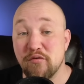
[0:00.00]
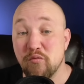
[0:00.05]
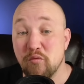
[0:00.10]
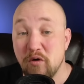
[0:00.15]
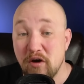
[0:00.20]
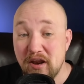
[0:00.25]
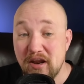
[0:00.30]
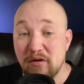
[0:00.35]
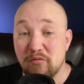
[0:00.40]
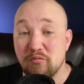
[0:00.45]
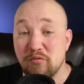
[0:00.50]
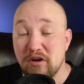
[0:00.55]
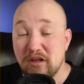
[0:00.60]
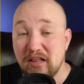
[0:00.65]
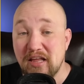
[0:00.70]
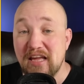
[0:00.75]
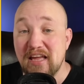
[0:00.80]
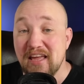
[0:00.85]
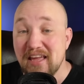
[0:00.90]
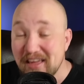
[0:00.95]
what it
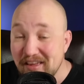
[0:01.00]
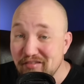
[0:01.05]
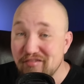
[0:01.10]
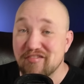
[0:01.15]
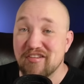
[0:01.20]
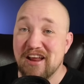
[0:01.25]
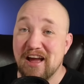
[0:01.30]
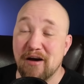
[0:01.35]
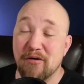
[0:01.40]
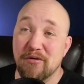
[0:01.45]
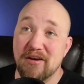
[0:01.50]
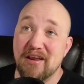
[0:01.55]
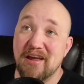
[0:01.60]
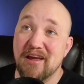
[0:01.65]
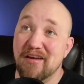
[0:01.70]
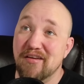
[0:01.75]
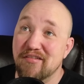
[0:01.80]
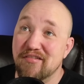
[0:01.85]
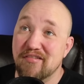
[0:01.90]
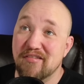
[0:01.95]
really is
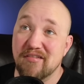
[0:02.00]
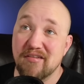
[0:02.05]
nowadays.